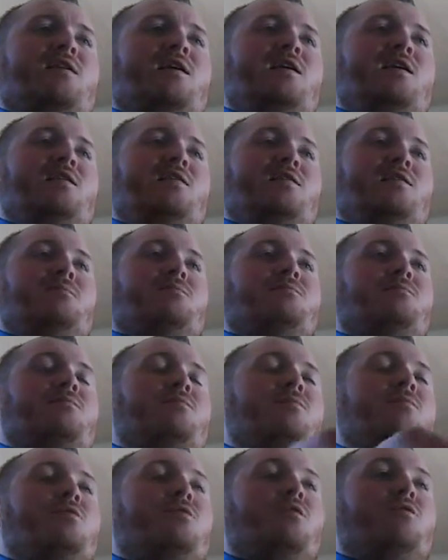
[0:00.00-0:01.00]
scene.
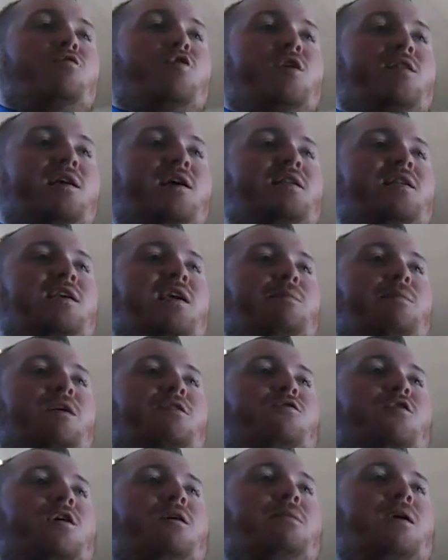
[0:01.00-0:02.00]
Freetown
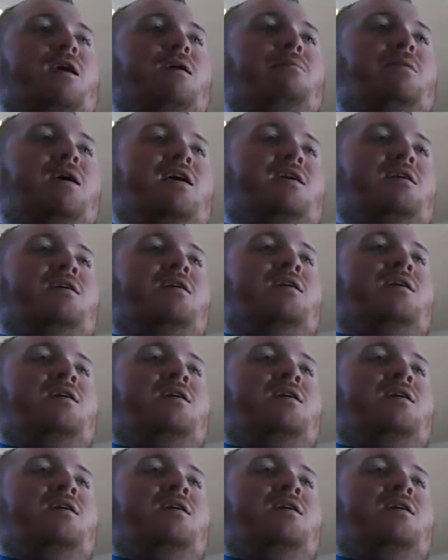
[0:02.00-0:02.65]
EMS for MA.